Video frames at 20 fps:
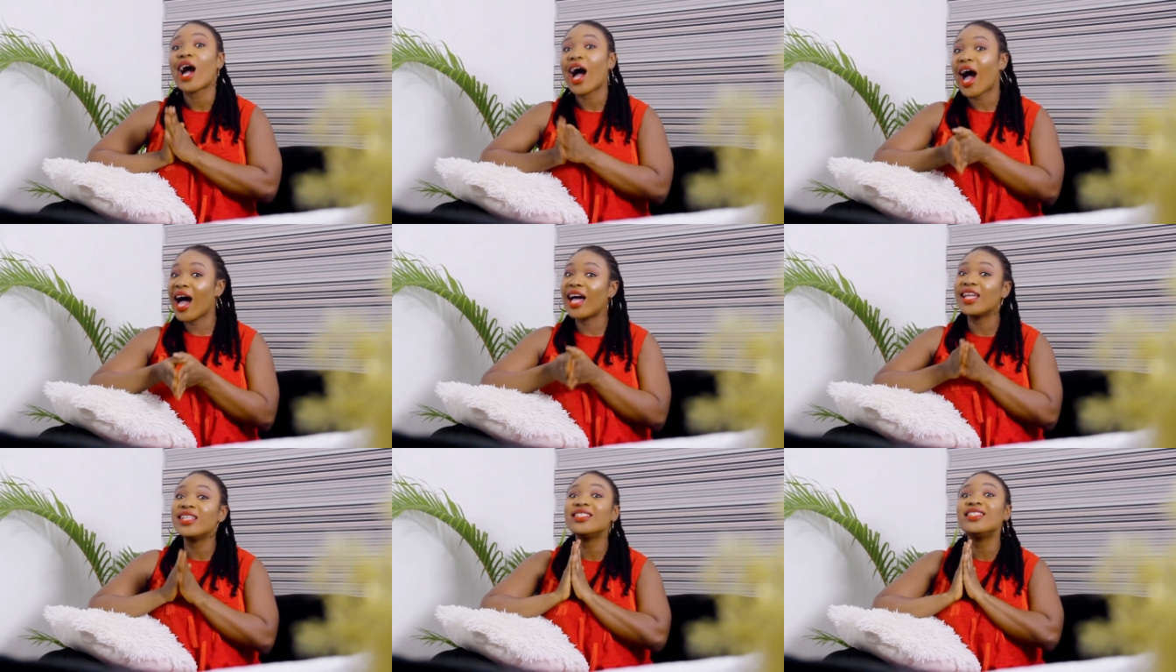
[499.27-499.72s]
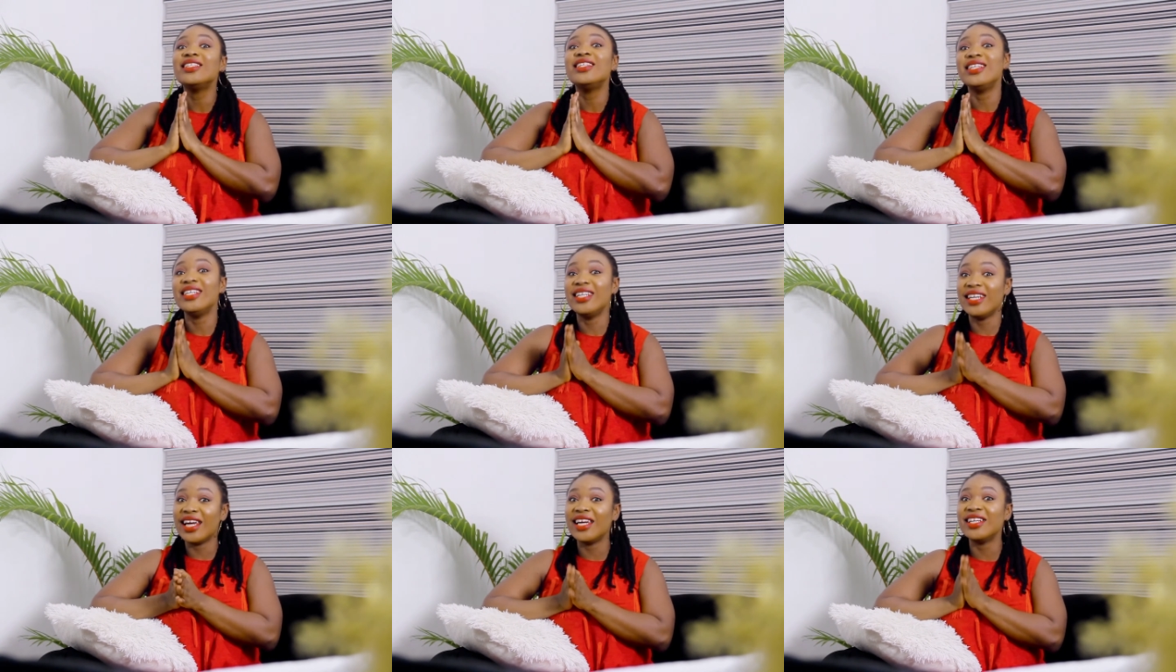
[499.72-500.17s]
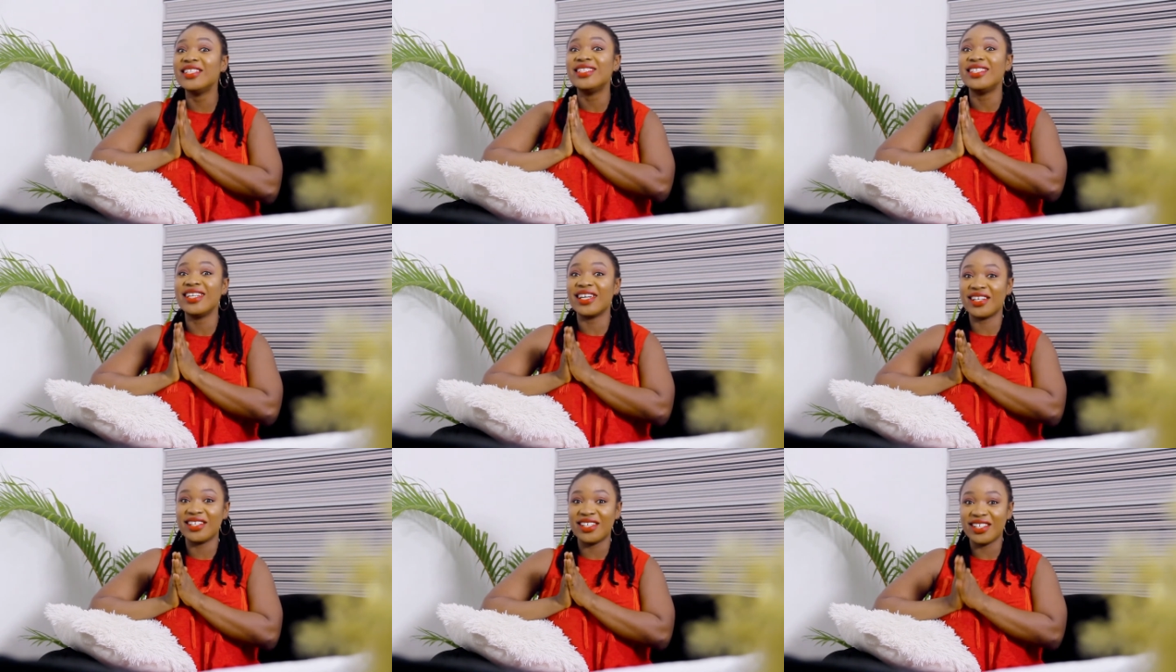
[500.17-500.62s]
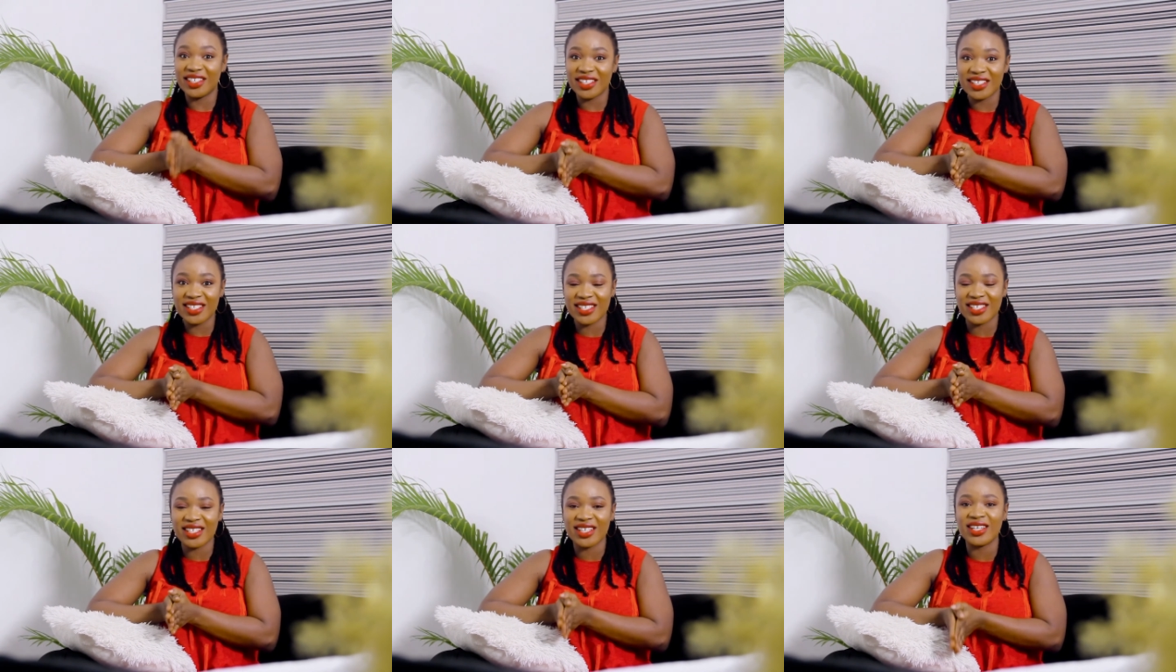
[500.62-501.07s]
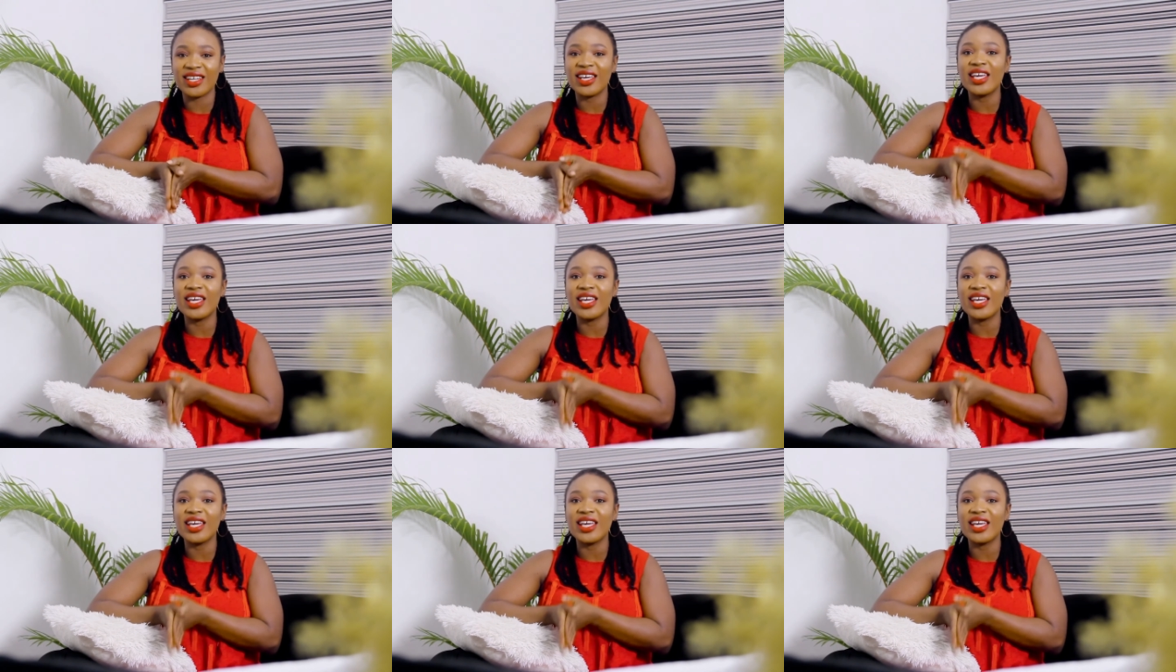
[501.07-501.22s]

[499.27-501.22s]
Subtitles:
and learned their lesson.